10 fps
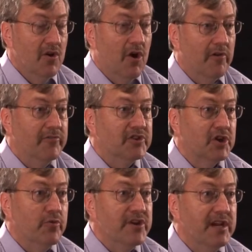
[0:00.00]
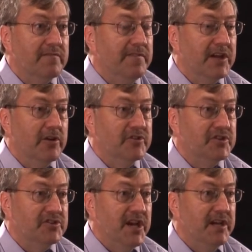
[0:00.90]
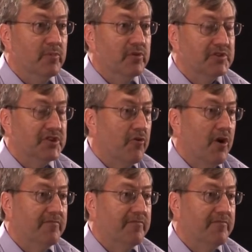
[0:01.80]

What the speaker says: Authors create figures and tables that are